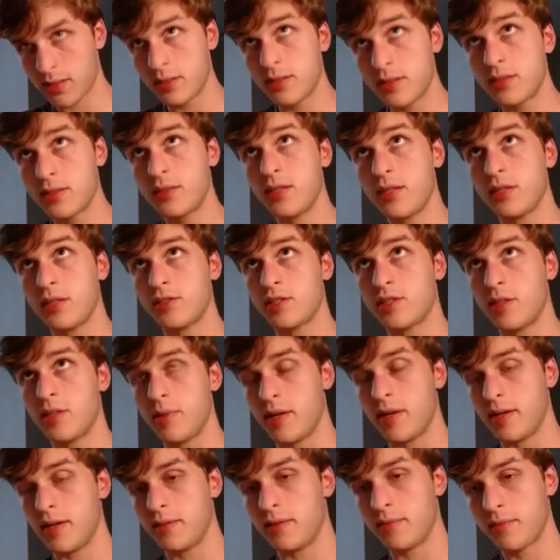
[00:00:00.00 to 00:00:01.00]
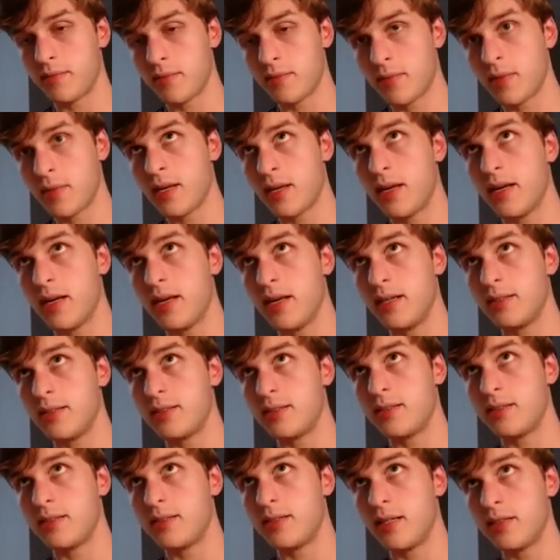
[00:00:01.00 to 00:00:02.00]
touch command. And
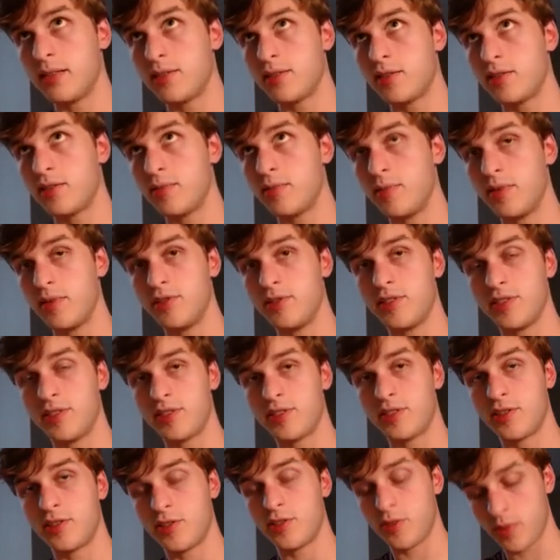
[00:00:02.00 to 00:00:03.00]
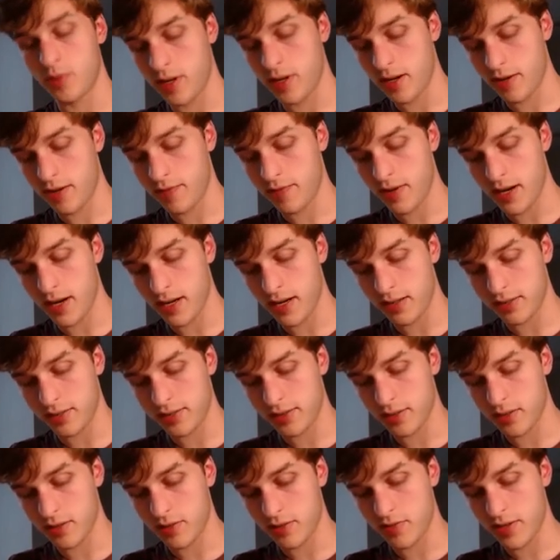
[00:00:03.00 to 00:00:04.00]
touch will just create a file.
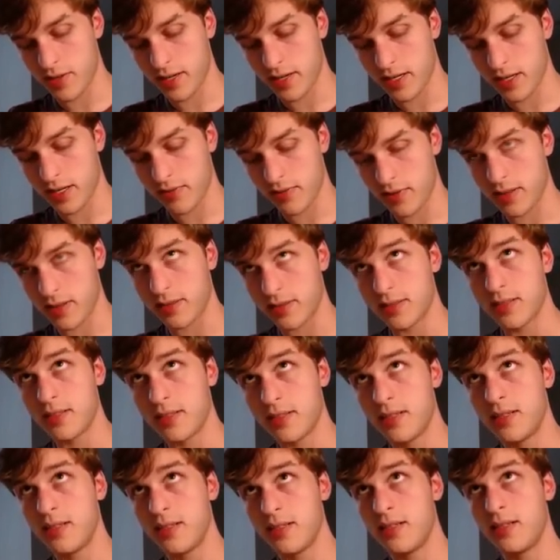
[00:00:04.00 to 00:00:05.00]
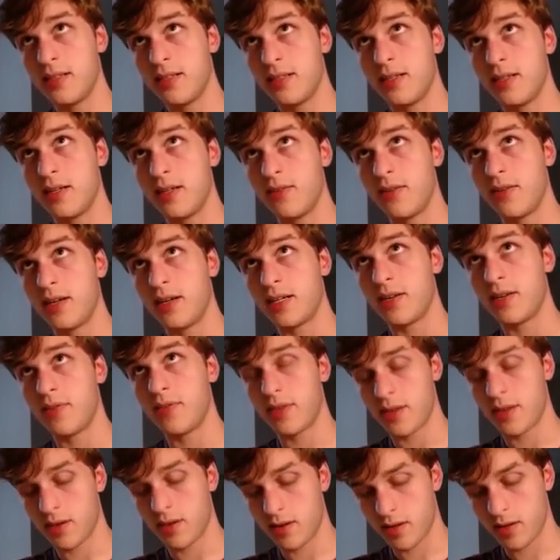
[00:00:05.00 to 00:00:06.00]
So if I give it, if I give it
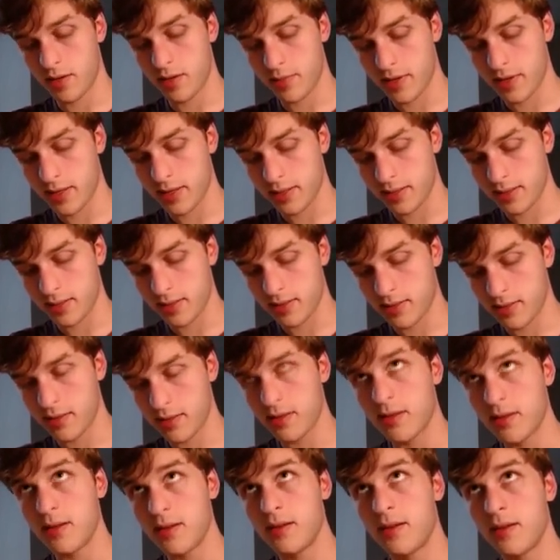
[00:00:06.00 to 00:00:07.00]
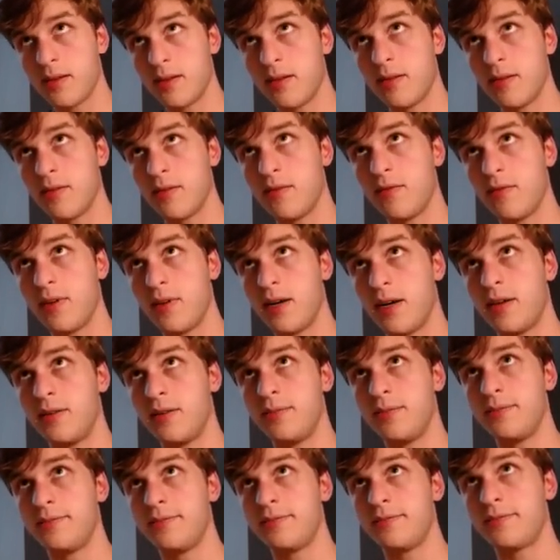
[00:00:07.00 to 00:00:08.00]
the argument file,